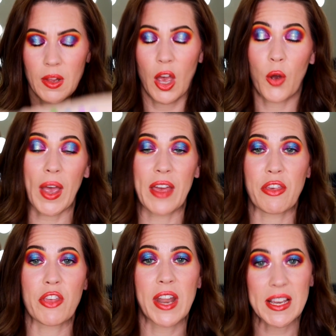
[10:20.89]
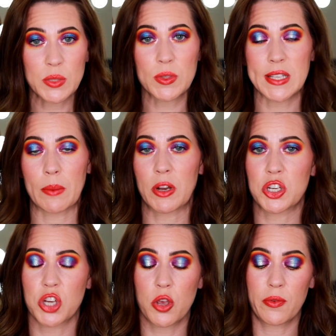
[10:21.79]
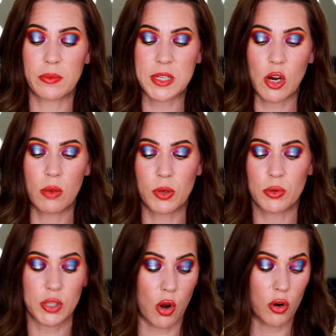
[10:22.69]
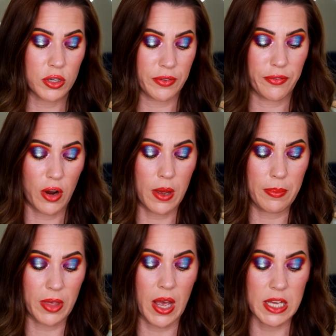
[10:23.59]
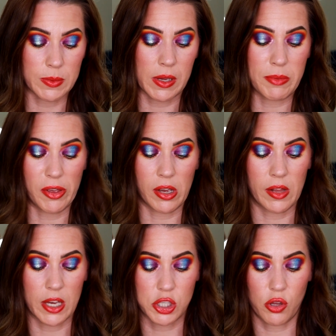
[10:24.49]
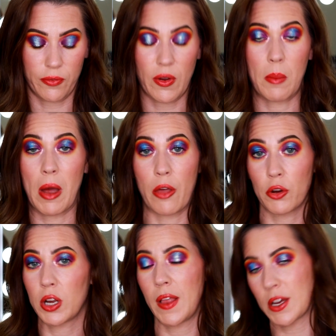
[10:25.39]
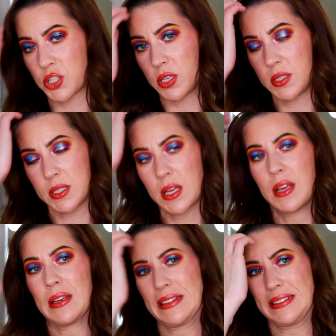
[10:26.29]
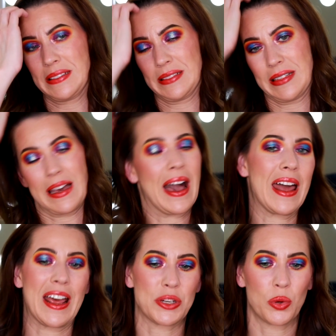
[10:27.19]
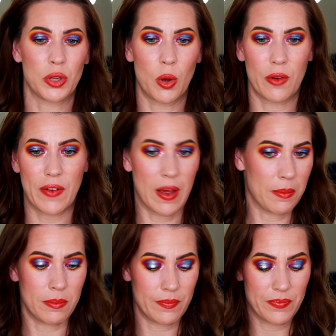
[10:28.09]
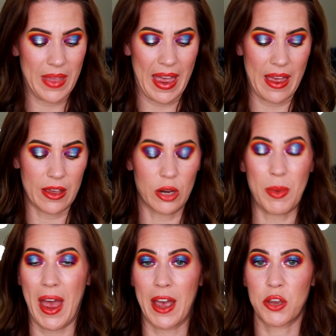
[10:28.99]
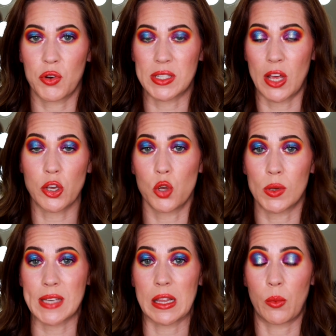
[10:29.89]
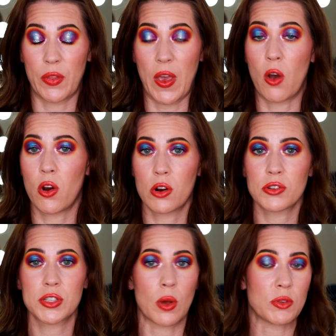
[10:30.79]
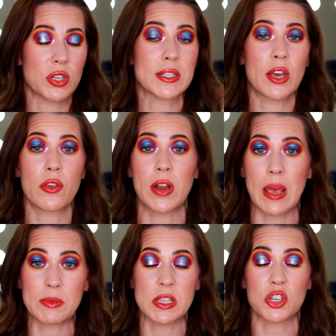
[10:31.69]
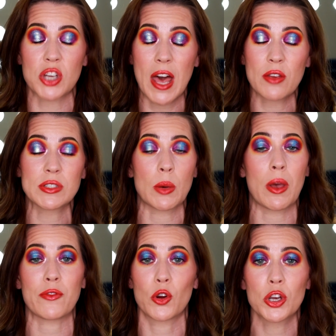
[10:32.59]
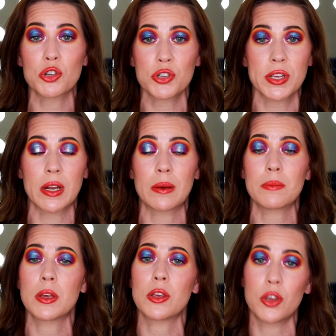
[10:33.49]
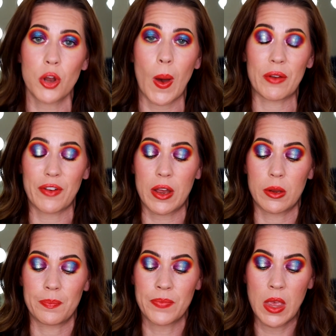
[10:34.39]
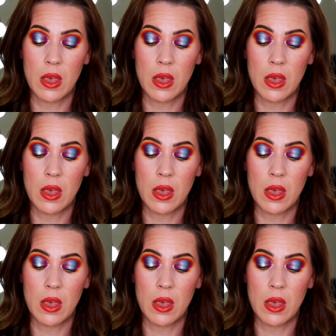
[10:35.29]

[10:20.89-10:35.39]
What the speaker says: Okay, and then the next ones that I'm going to show you from Terra Moons aren't from the Cosmic Chameleon collection. They're from other collections. And I don't know if I'm going to be accurate telling you exactly what they are, so I'm just going to tell you the names of these shadows. That way, if you're interested in them, you know how to find them.